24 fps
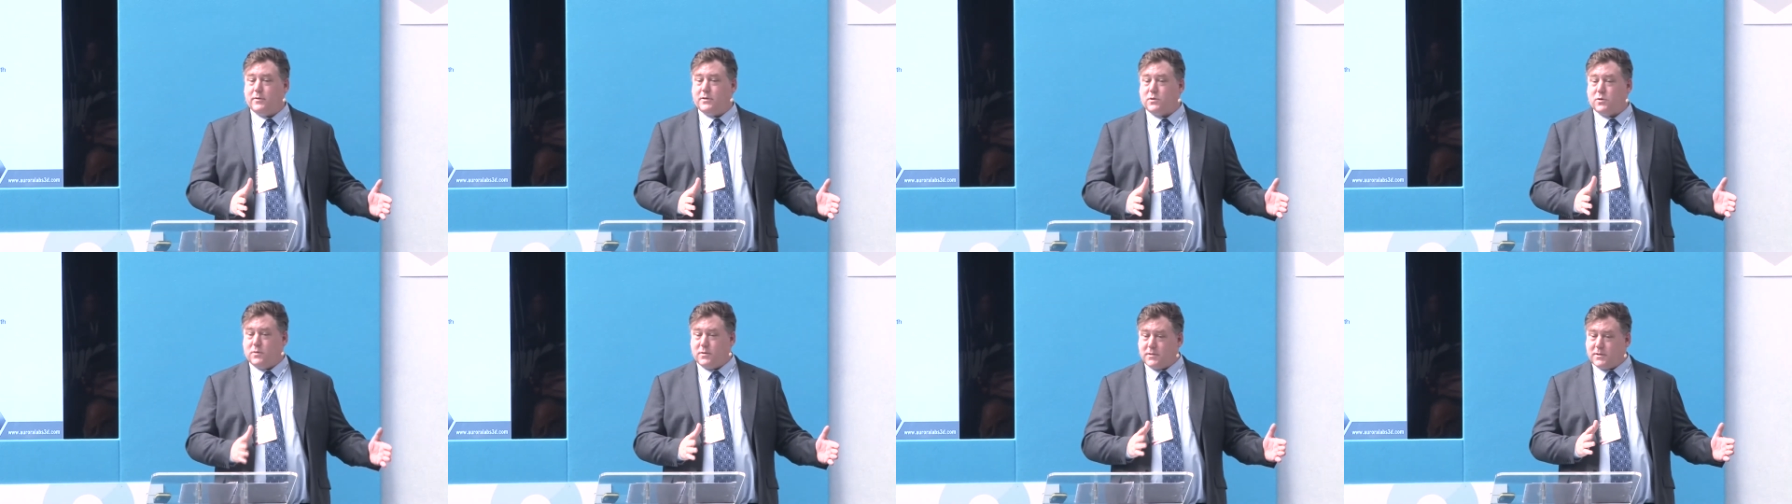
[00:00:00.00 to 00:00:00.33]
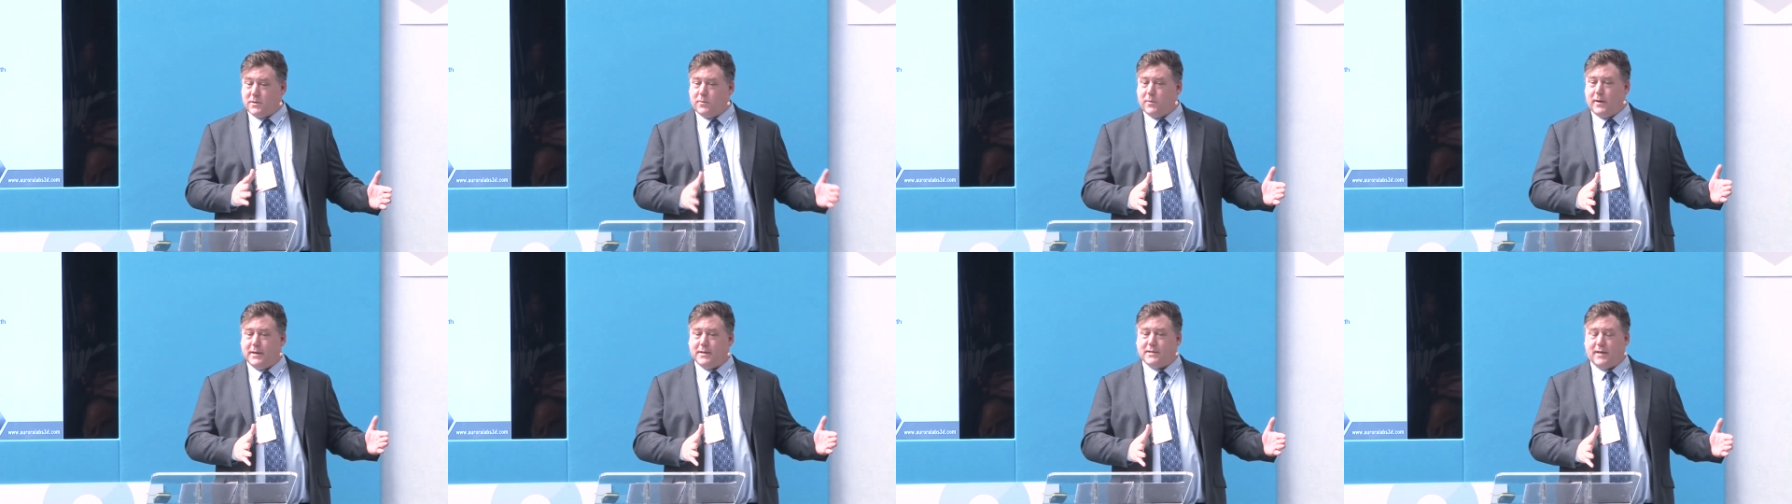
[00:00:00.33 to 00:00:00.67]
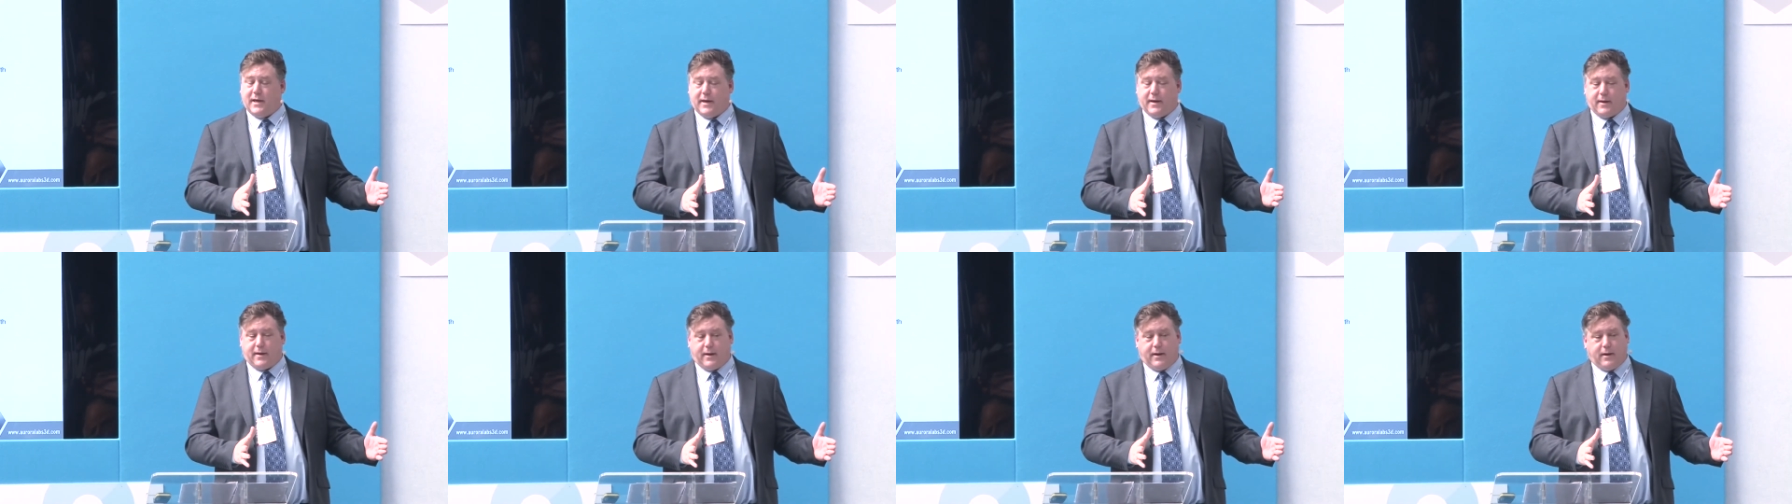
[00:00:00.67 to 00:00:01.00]
which also weighs
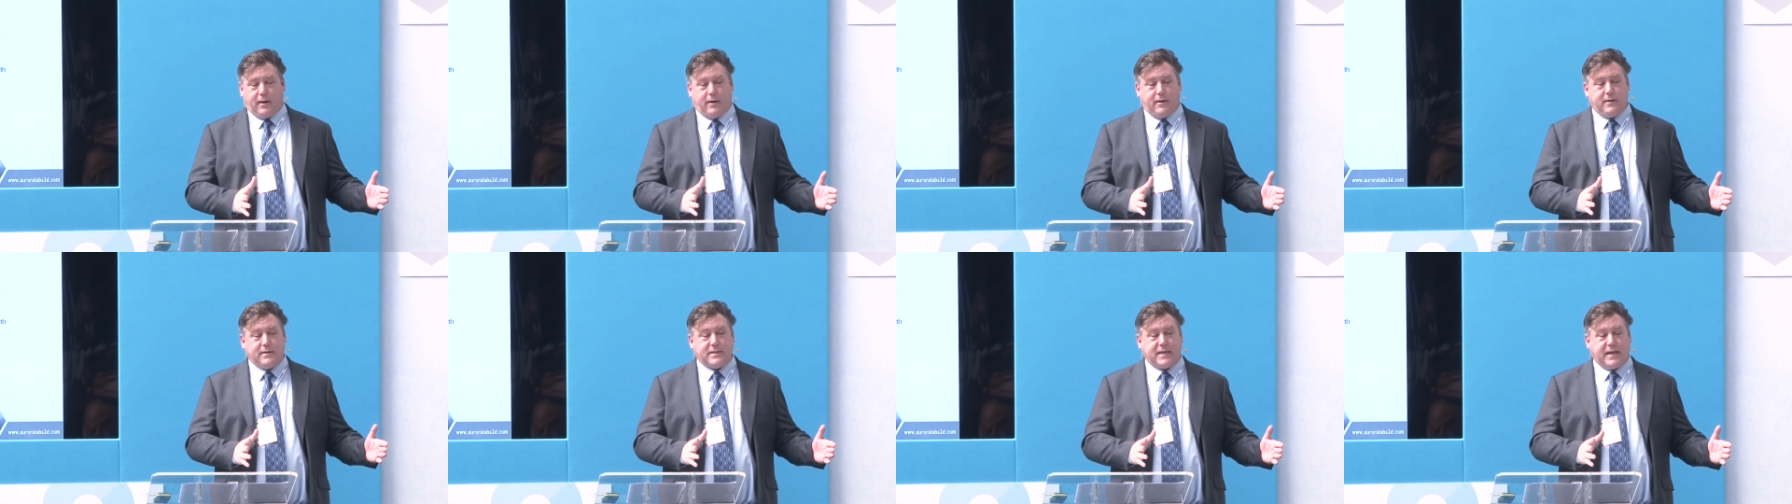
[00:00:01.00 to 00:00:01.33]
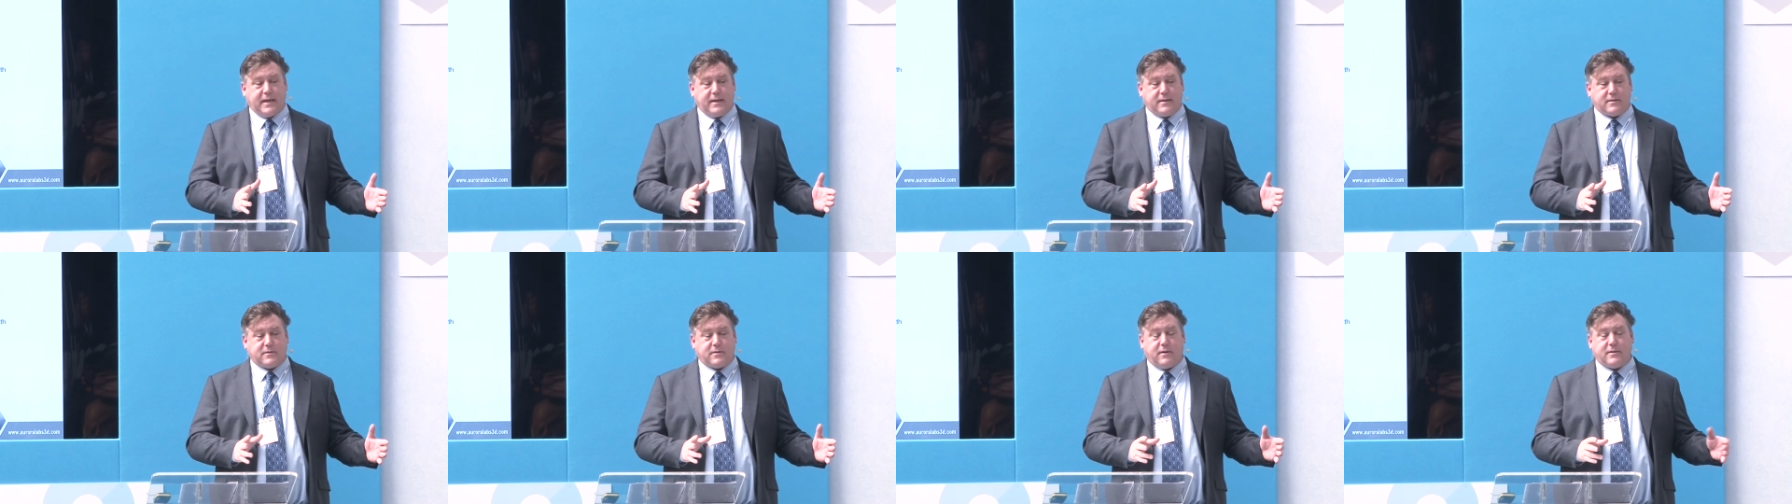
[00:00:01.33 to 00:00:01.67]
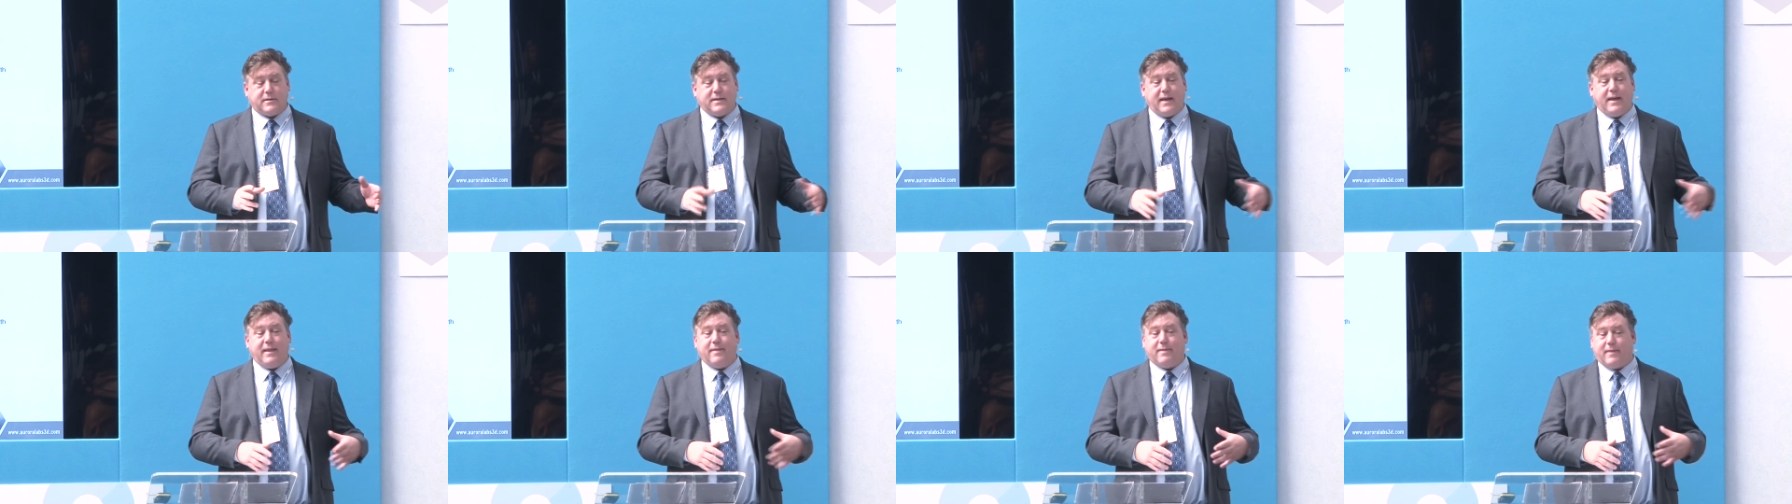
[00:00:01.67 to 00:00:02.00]
10 kilos and it's
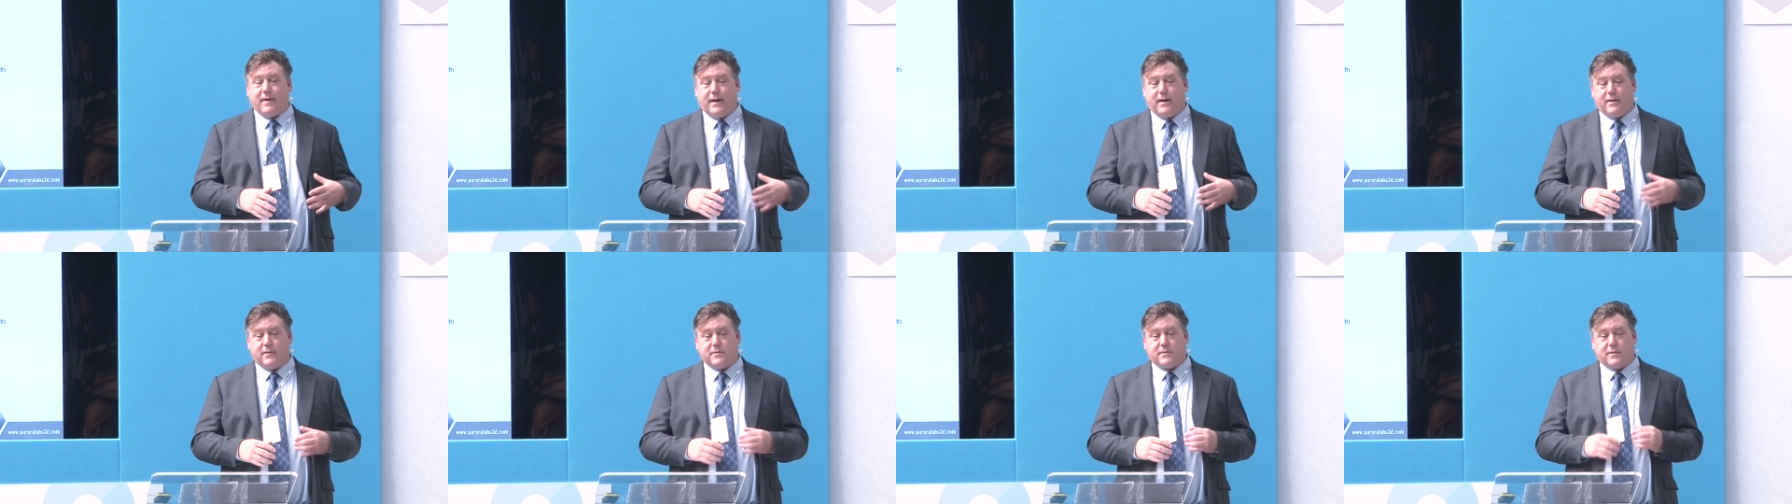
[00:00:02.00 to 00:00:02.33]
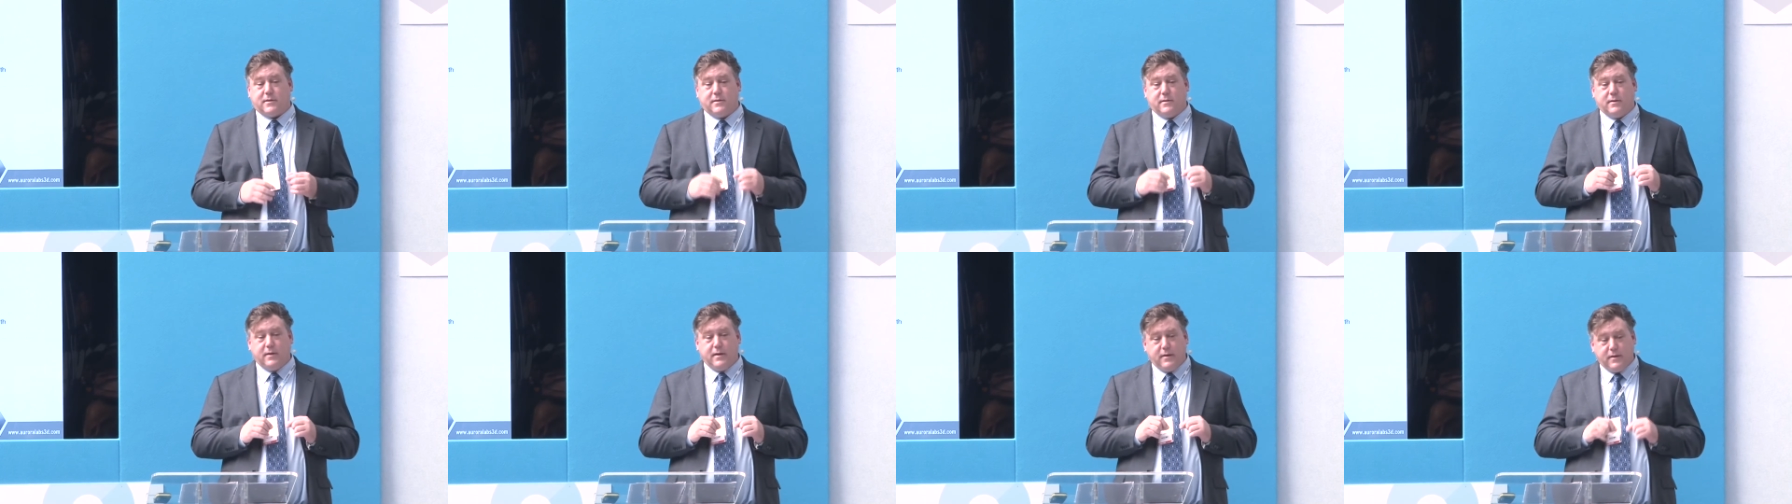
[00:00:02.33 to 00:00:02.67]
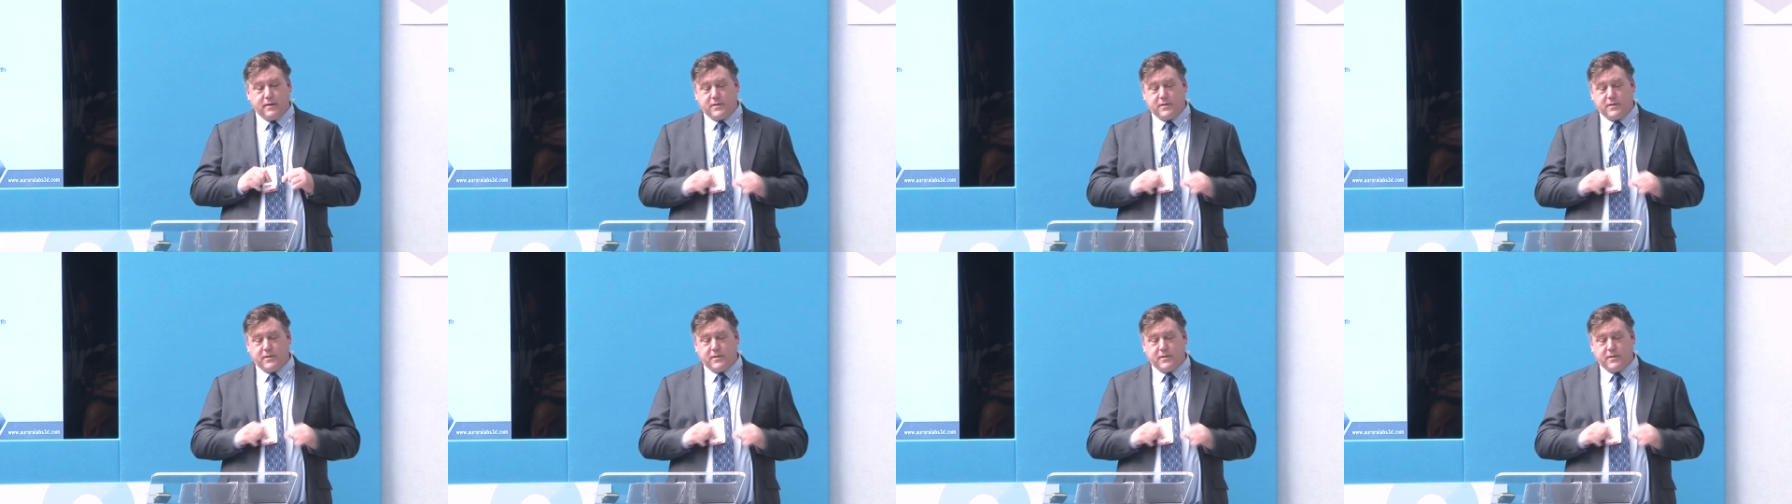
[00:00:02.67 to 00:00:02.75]
got 10,000